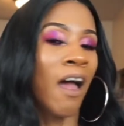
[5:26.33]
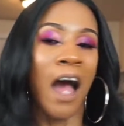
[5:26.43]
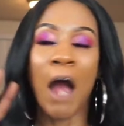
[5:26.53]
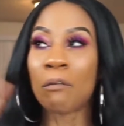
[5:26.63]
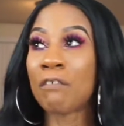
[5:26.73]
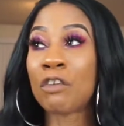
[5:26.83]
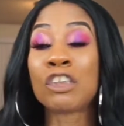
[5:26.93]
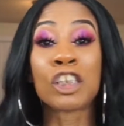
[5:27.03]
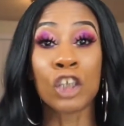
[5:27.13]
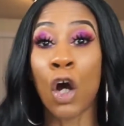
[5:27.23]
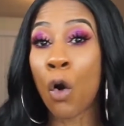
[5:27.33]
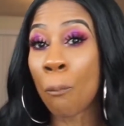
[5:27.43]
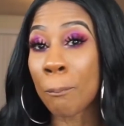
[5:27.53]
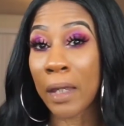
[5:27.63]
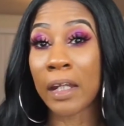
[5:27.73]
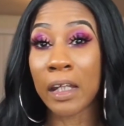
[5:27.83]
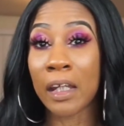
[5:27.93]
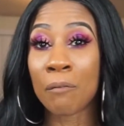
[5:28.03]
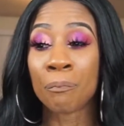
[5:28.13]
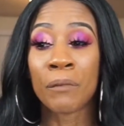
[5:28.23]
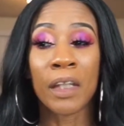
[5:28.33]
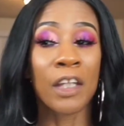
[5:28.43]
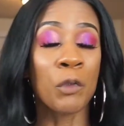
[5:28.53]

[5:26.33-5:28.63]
I review so many.